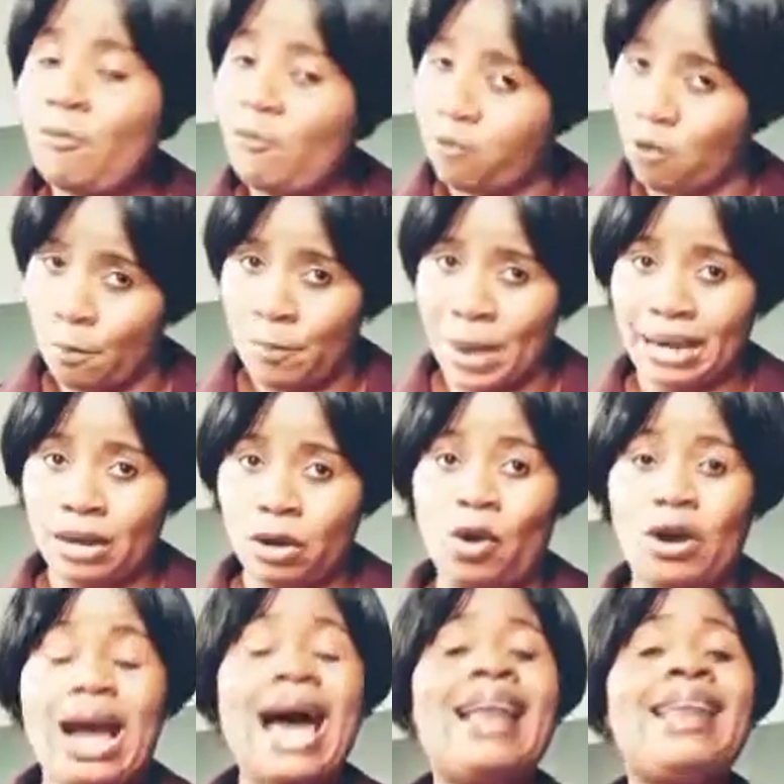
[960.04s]
in for bad
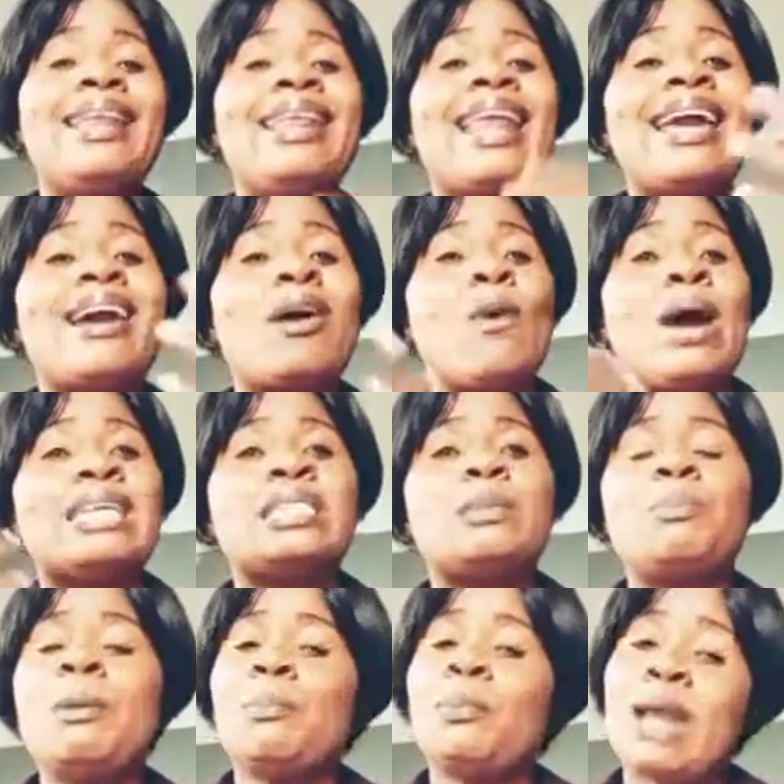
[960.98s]
luck, and
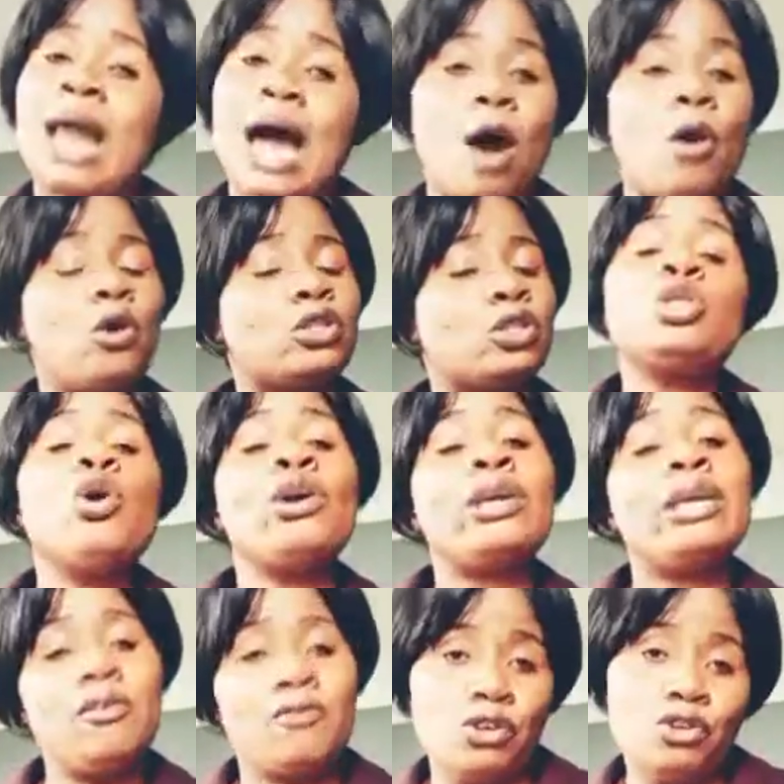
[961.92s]
likewise people are also
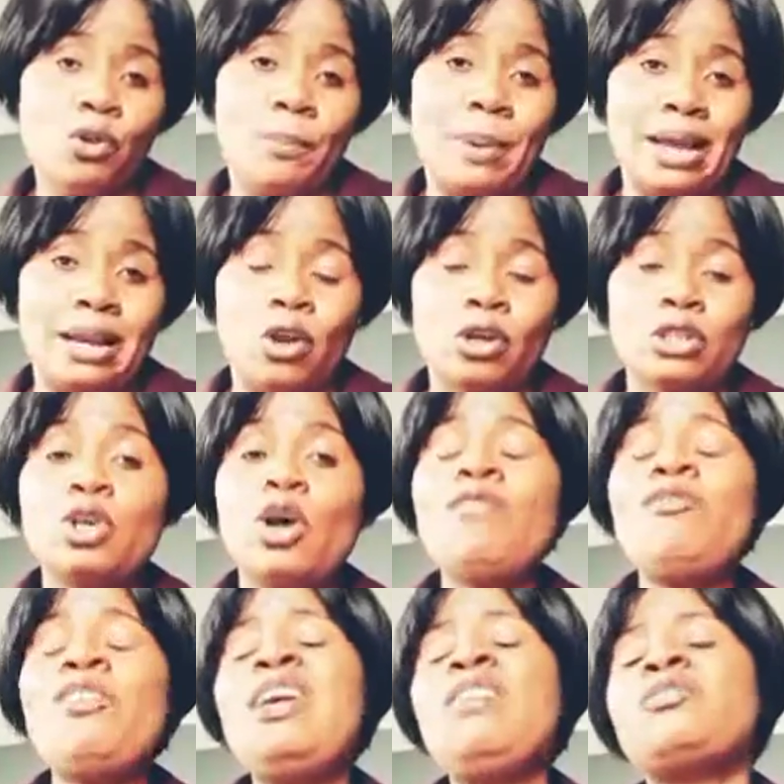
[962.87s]
giving you bad luck. So
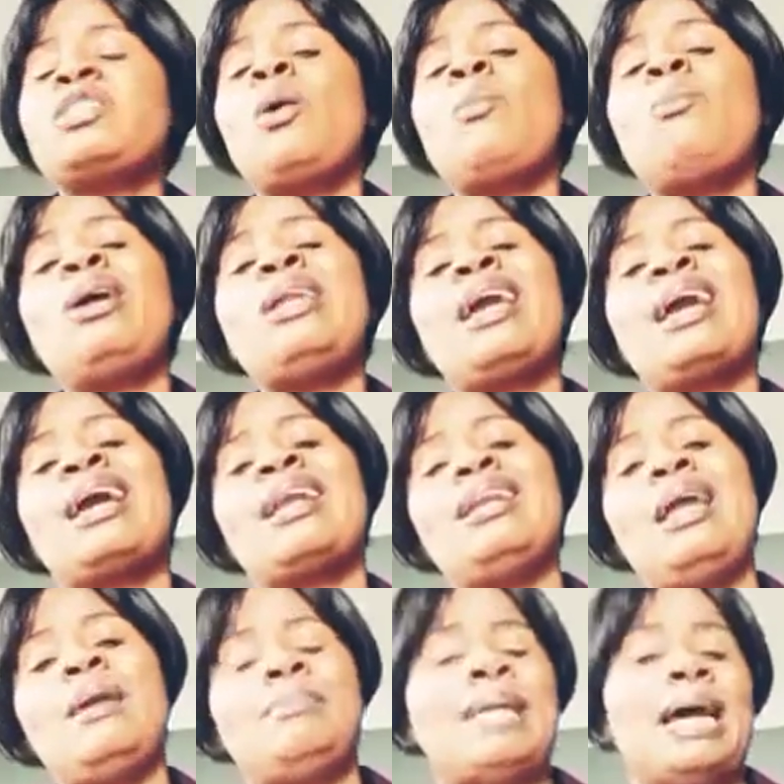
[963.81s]
even if somebody
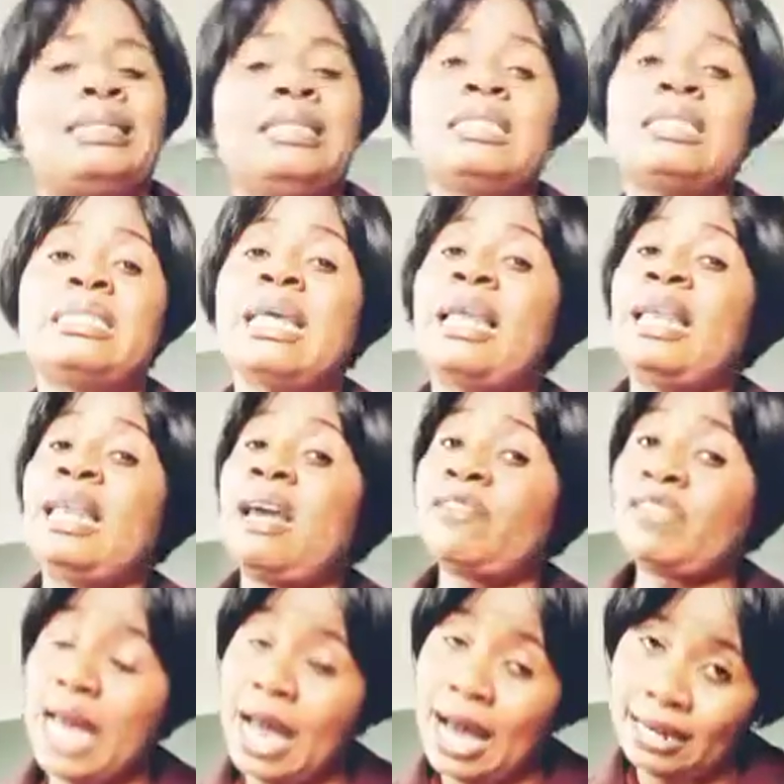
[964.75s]
claims that he's a
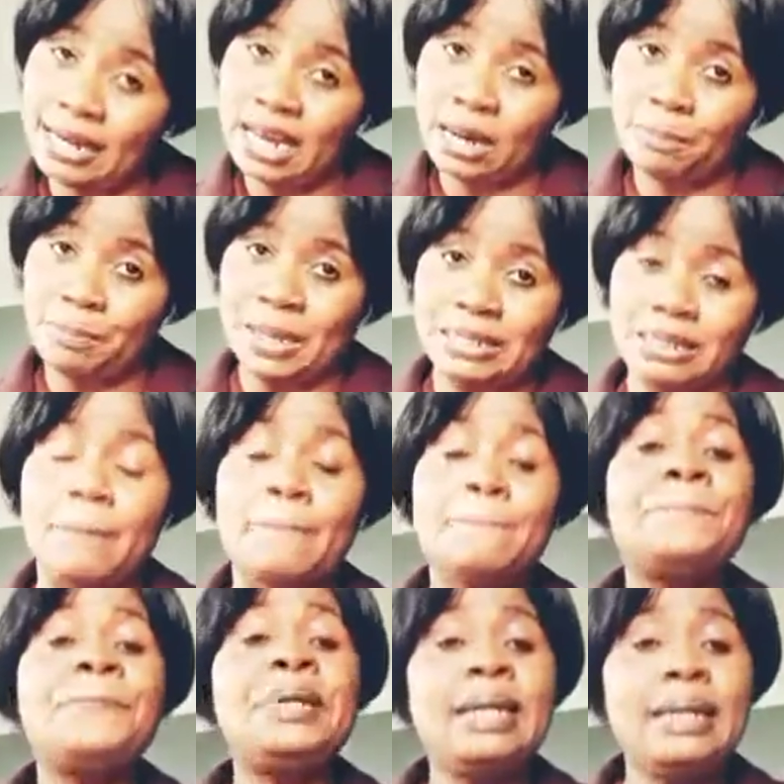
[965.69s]
left-handed person,
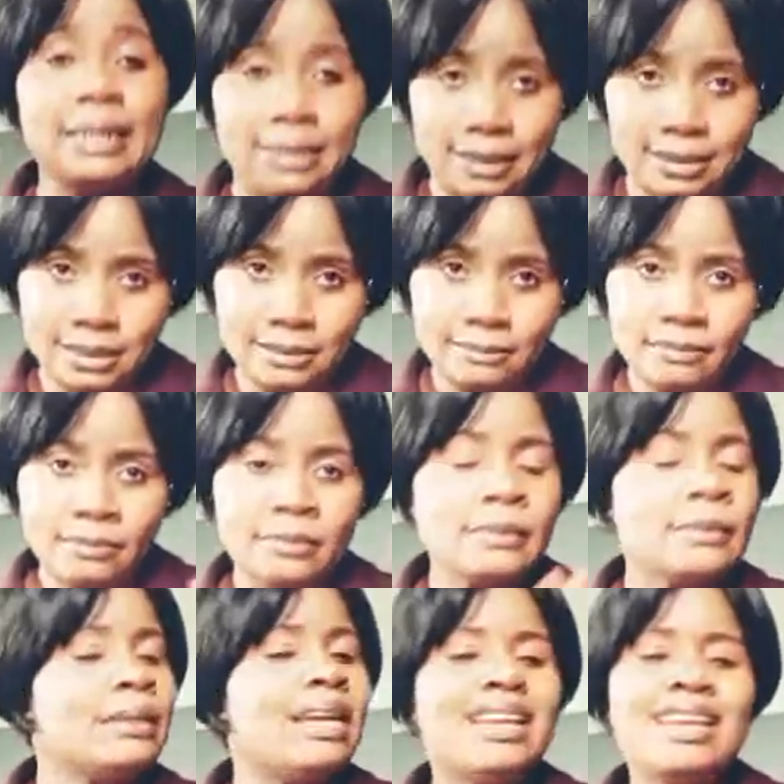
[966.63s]
please
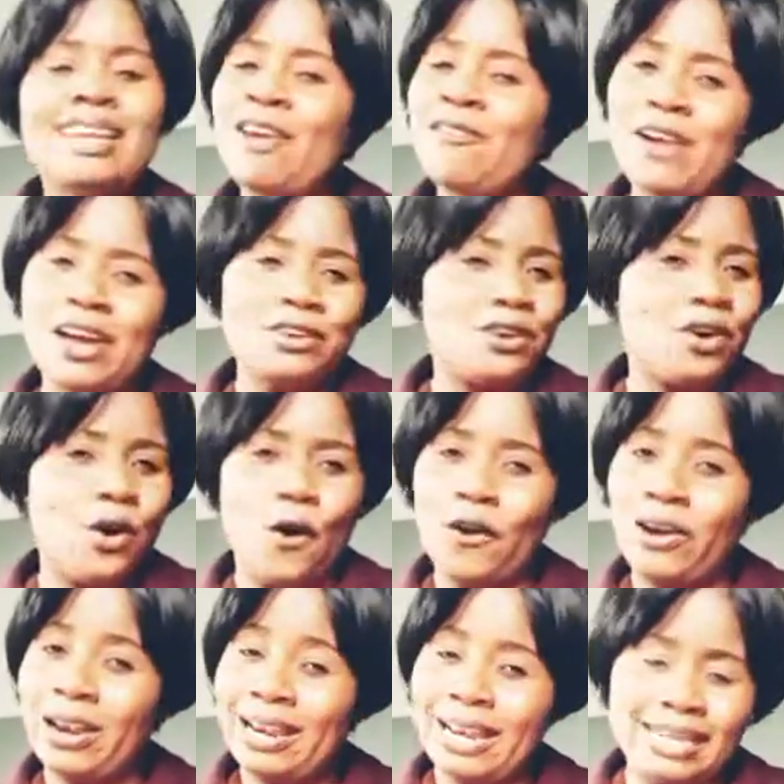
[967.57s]
never you
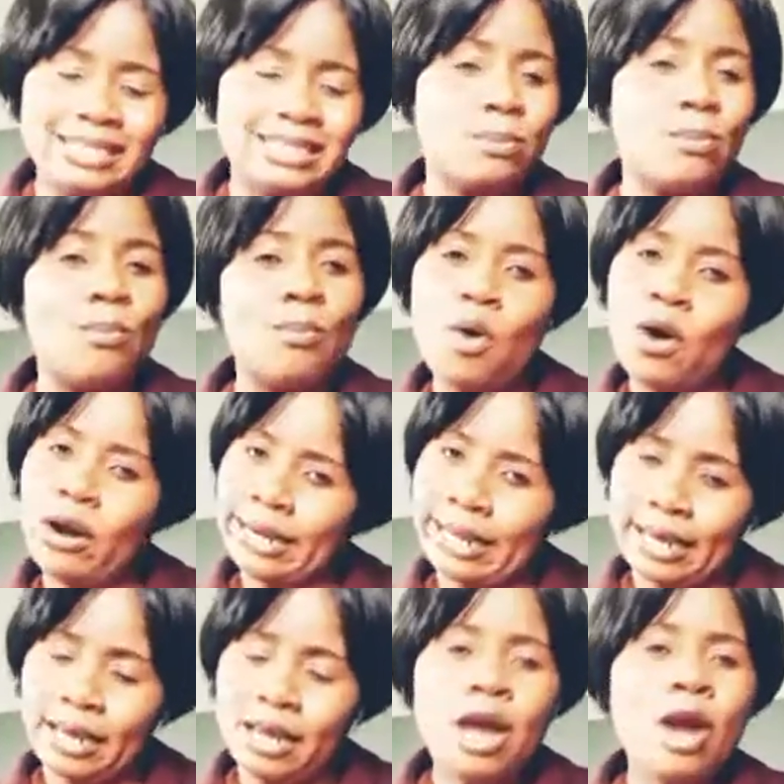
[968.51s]
collect
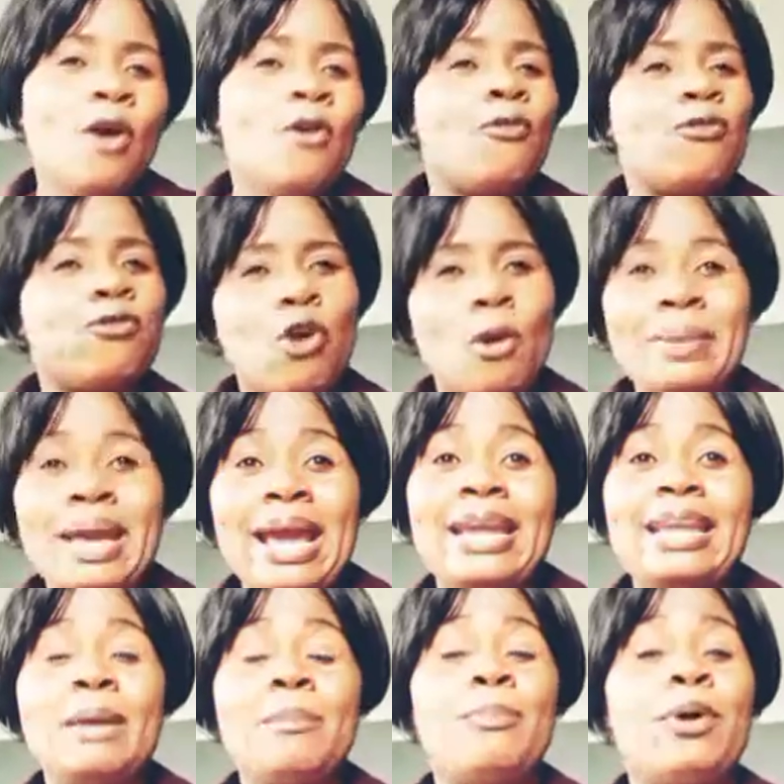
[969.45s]
money from
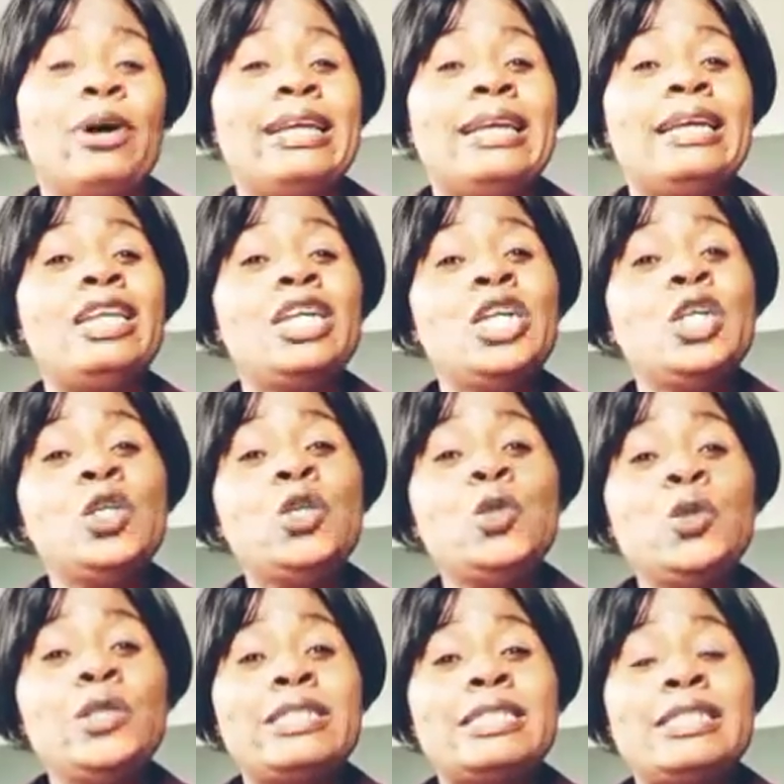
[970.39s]
anybody
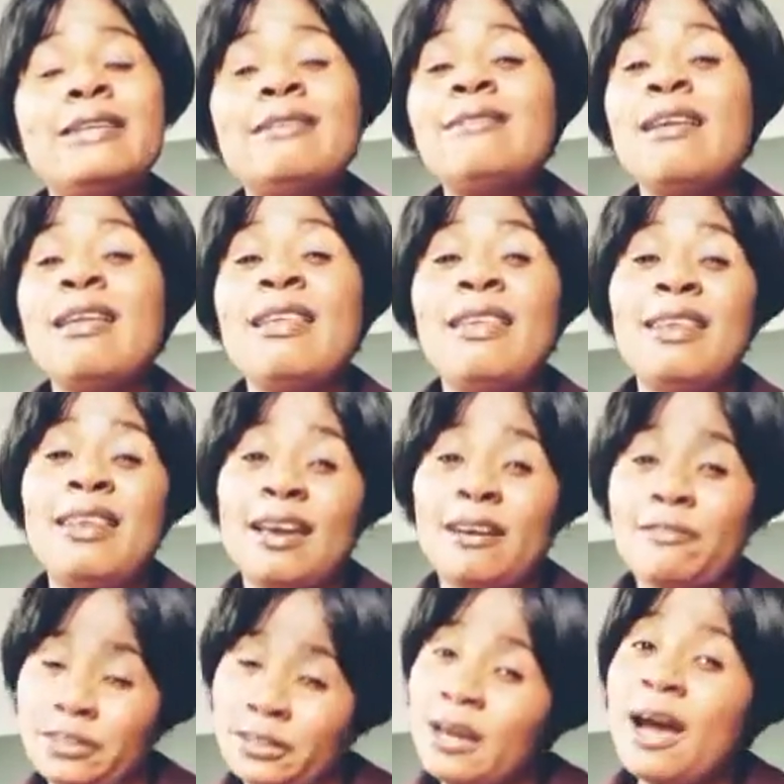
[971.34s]
using
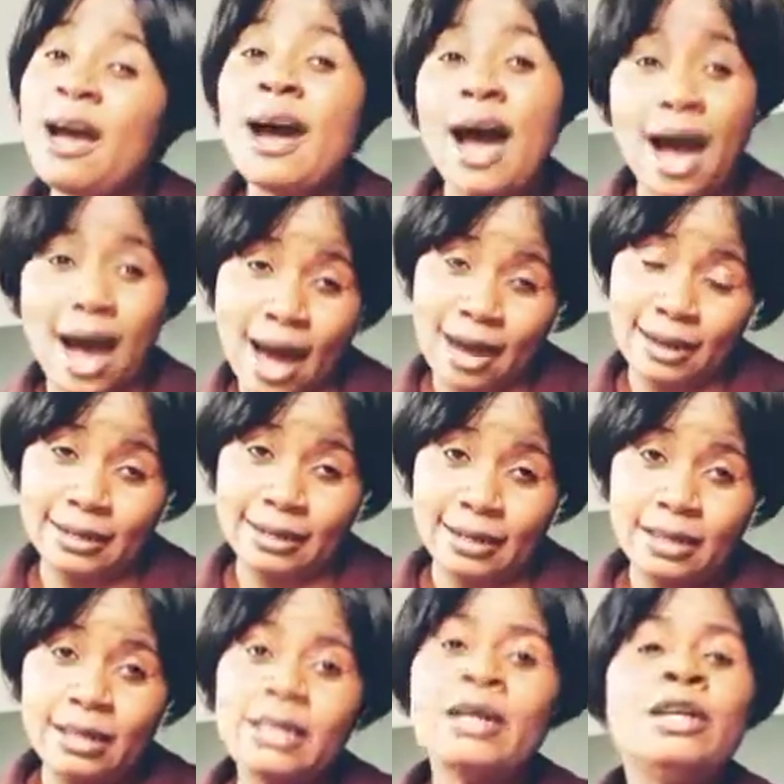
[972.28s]
left
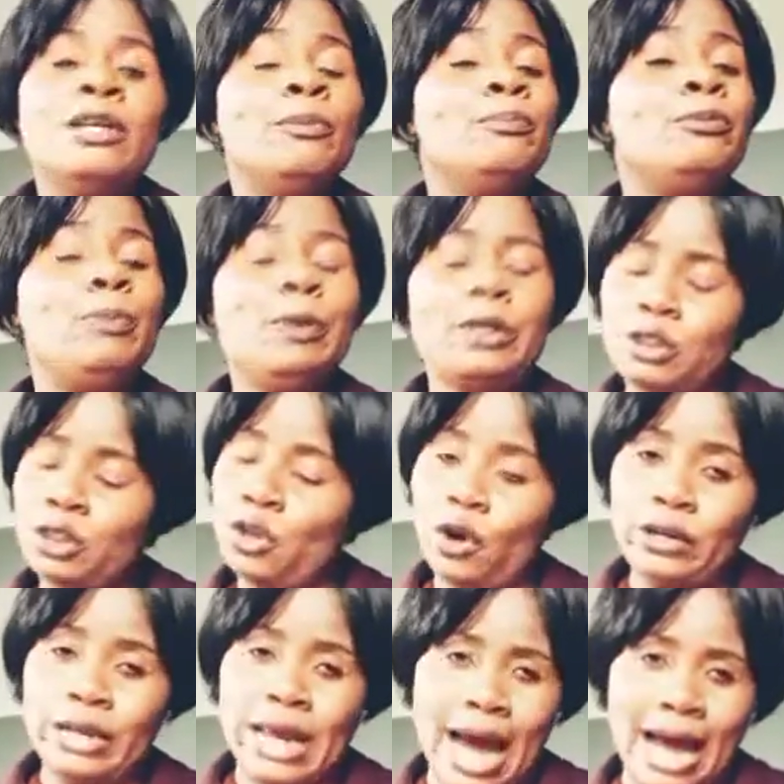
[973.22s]
hand, be
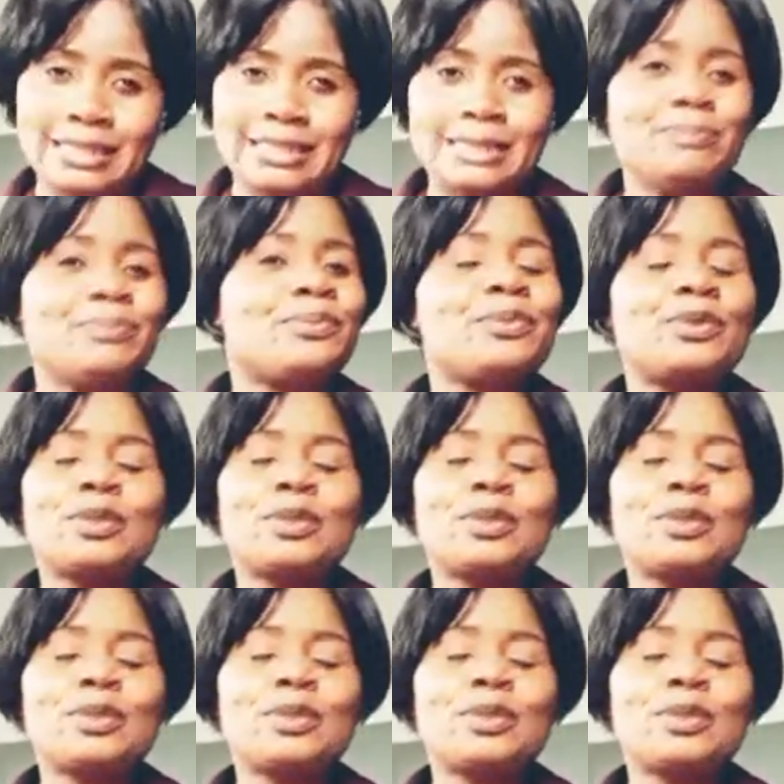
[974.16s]
so that